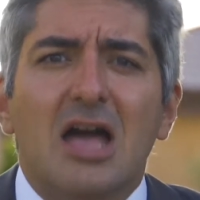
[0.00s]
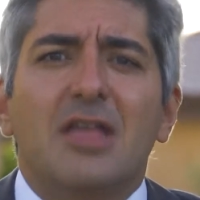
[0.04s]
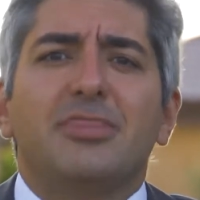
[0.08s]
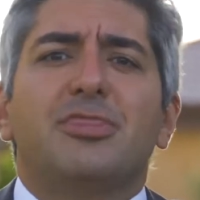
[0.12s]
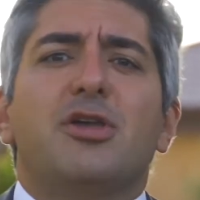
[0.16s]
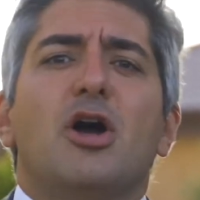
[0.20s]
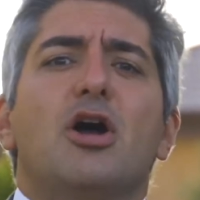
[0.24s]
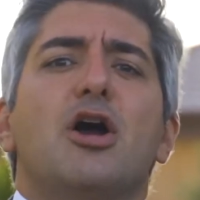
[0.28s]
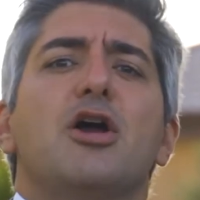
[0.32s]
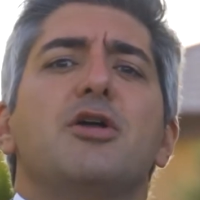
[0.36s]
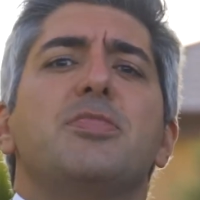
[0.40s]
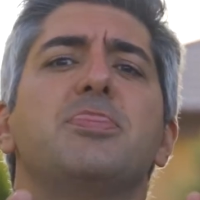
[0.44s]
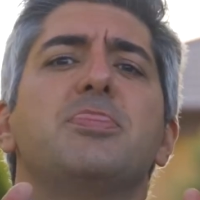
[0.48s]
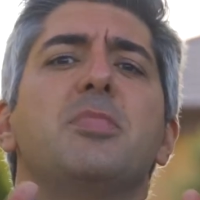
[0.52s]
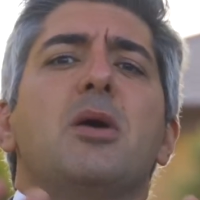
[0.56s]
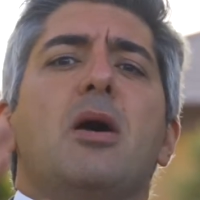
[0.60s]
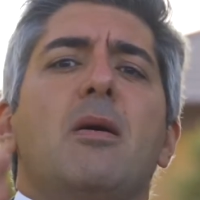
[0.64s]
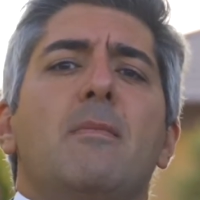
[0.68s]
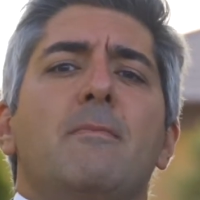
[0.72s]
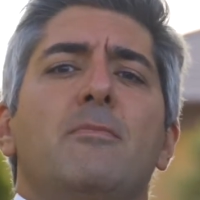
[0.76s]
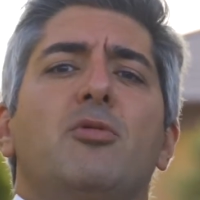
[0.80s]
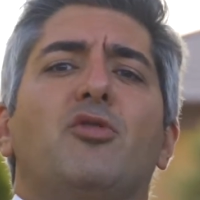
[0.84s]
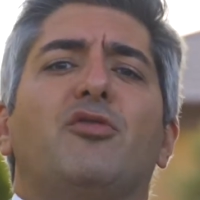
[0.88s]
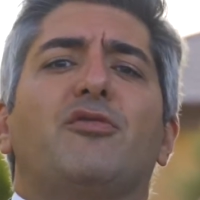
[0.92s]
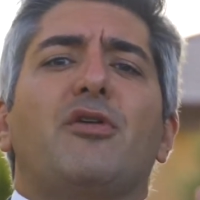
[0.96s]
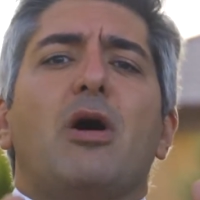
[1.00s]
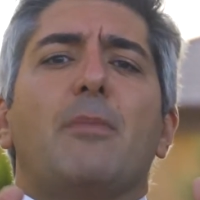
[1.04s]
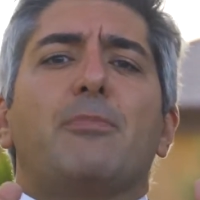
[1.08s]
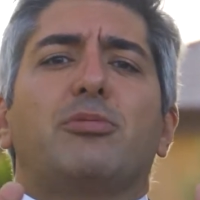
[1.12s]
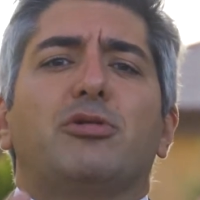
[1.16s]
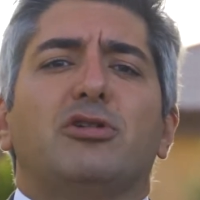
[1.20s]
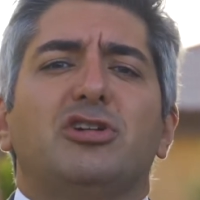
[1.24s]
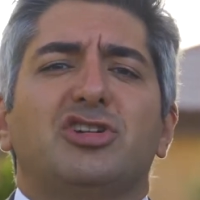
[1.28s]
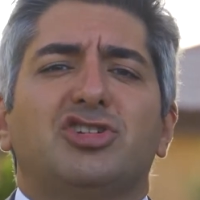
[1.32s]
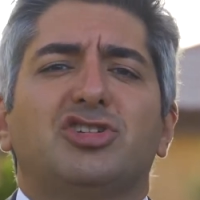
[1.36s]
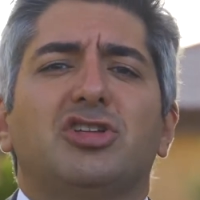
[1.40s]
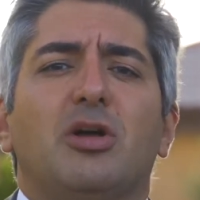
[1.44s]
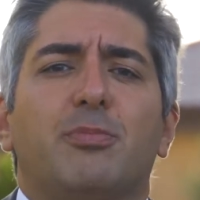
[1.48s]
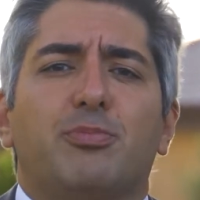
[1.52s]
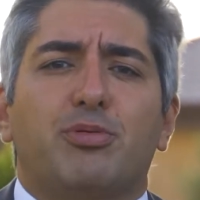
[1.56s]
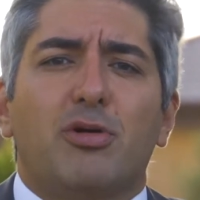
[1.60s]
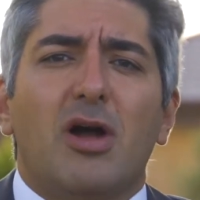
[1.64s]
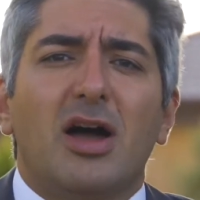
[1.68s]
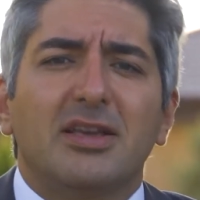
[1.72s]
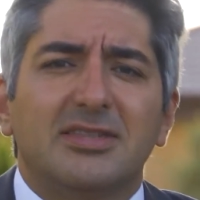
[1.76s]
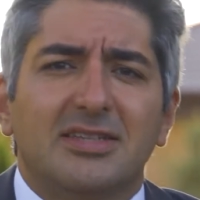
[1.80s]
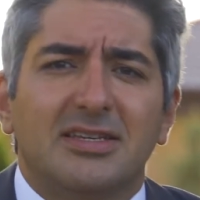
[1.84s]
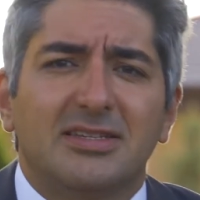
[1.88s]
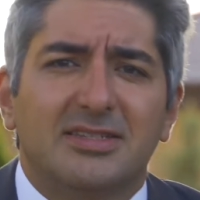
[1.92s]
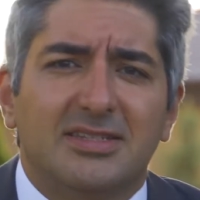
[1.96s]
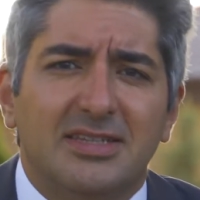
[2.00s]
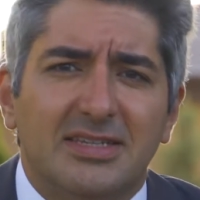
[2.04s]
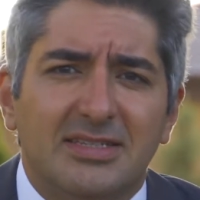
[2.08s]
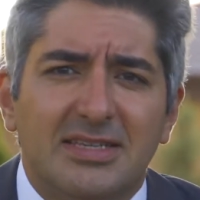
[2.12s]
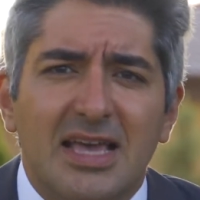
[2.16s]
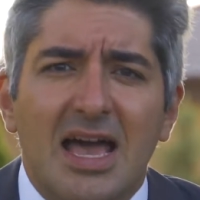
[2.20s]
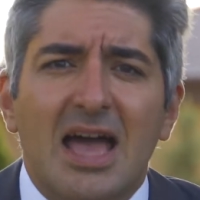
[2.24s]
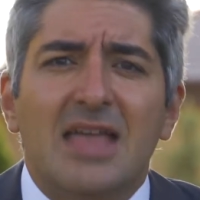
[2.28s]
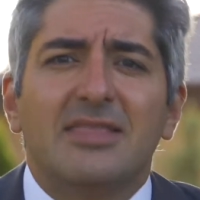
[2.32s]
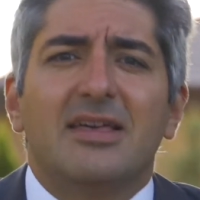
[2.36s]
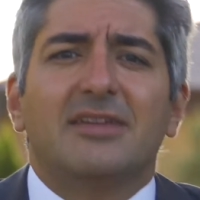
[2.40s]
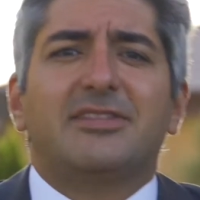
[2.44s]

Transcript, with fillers: there are a number of operational processes